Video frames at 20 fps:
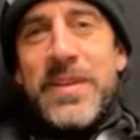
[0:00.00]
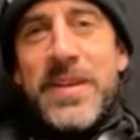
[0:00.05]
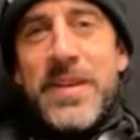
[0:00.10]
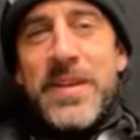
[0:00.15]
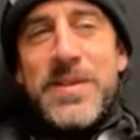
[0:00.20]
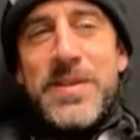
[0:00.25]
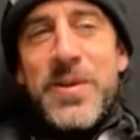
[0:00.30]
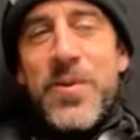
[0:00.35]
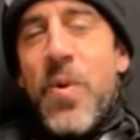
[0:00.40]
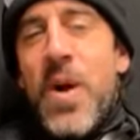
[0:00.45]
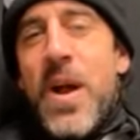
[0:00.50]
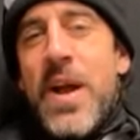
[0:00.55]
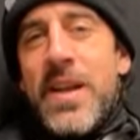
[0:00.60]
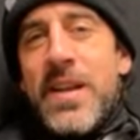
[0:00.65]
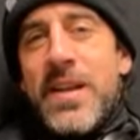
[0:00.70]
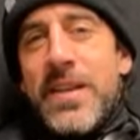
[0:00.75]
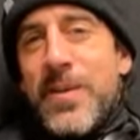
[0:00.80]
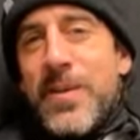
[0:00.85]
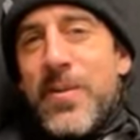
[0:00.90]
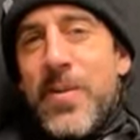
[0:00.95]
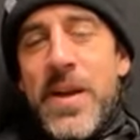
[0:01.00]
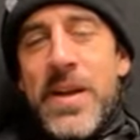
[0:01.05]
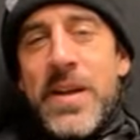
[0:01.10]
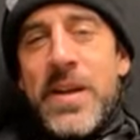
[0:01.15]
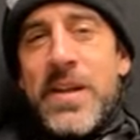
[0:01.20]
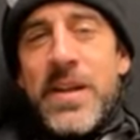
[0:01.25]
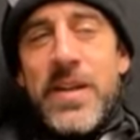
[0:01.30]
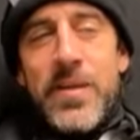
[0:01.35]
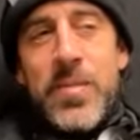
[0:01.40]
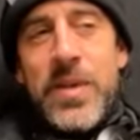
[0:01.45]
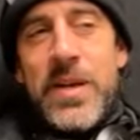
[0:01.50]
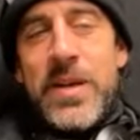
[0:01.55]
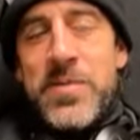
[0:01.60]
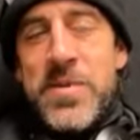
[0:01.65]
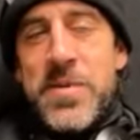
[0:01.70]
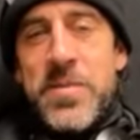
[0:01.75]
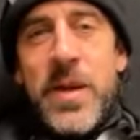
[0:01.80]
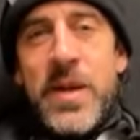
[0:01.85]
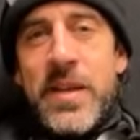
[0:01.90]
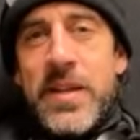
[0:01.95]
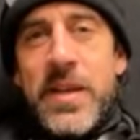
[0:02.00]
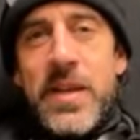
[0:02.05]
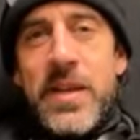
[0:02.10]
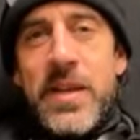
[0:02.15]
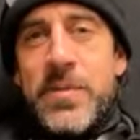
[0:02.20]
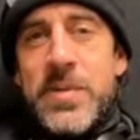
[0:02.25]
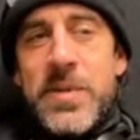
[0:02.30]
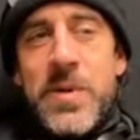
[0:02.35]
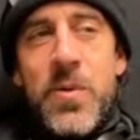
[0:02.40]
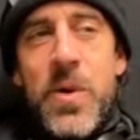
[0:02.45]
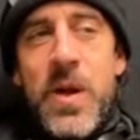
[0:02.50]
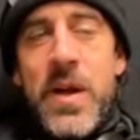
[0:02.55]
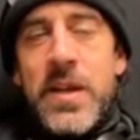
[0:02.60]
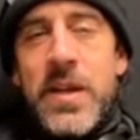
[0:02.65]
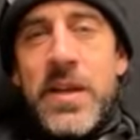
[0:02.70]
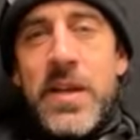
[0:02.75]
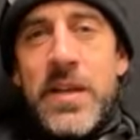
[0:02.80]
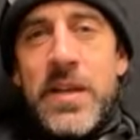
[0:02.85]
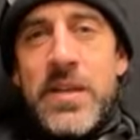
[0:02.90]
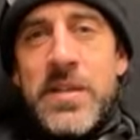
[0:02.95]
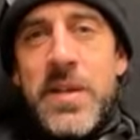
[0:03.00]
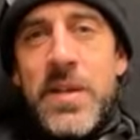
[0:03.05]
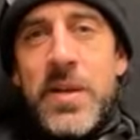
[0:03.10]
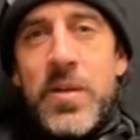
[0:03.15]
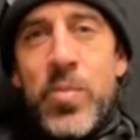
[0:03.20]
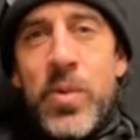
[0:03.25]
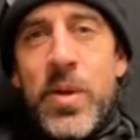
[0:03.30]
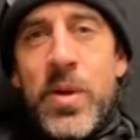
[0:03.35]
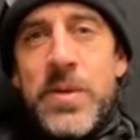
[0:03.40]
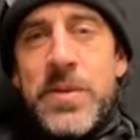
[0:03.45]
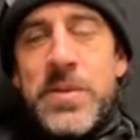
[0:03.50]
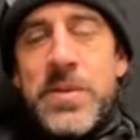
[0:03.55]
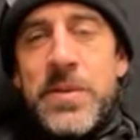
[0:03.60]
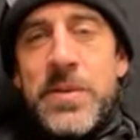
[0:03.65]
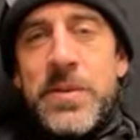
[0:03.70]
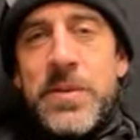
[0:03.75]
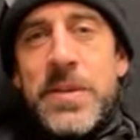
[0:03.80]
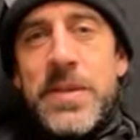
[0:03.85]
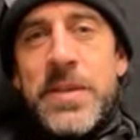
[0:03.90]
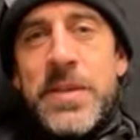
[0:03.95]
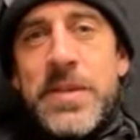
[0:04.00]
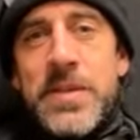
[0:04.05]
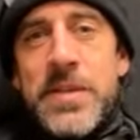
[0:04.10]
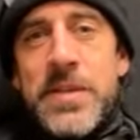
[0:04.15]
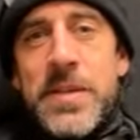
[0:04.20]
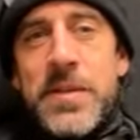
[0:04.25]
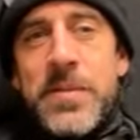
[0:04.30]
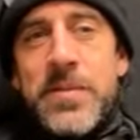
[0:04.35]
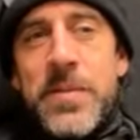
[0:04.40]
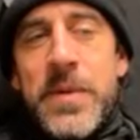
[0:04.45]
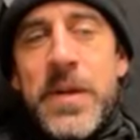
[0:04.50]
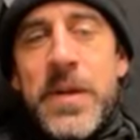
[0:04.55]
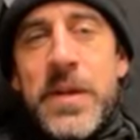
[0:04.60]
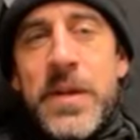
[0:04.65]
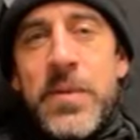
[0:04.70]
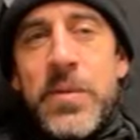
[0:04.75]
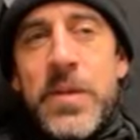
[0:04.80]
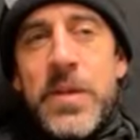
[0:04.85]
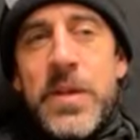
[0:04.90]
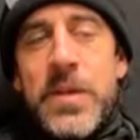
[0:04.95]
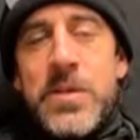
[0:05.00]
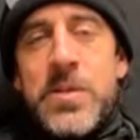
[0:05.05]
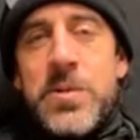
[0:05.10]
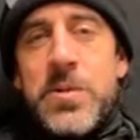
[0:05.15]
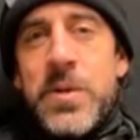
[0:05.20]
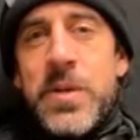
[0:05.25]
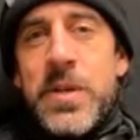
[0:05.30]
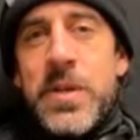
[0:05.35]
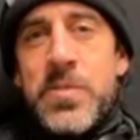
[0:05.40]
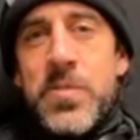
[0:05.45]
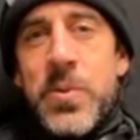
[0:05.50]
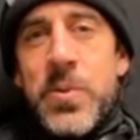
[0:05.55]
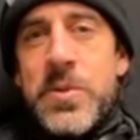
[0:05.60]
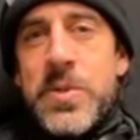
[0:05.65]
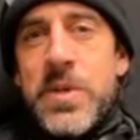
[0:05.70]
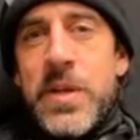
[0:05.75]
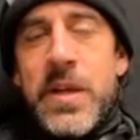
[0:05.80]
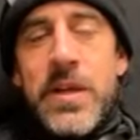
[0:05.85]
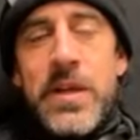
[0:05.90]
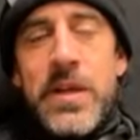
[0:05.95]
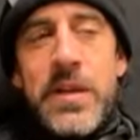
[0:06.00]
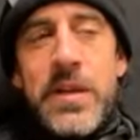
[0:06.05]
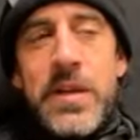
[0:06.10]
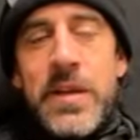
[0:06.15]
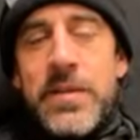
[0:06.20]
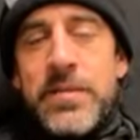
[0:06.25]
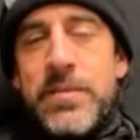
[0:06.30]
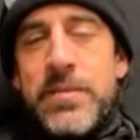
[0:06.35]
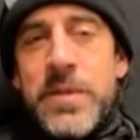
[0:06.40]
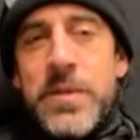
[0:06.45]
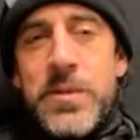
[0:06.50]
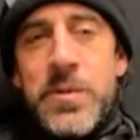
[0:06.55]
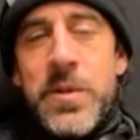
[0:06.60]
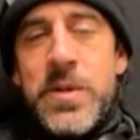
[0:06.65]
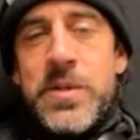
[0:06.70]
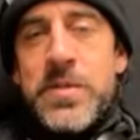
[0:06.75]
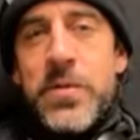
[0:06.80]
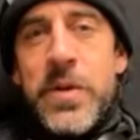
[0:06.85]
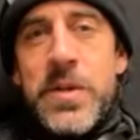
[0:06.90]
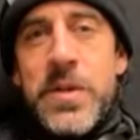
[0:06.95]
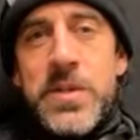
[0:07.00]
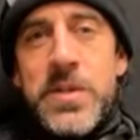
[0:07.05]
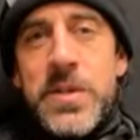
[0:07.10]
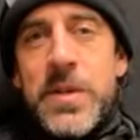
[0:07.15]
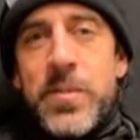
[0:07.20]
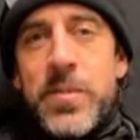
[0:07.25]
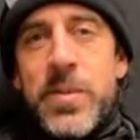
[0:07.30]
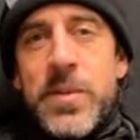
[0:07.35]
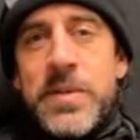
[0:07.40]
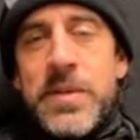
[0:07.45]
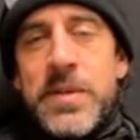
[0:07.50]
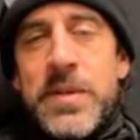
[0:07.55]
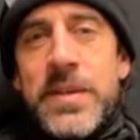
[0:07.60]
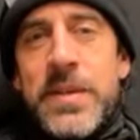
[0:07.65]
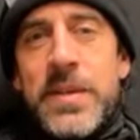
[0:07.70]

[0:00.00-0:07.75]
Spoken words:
He's a quiet kid, but I respect that. I was a quiet kid as a young player too. So I really enjoy his personality. I enjoy his friendship, and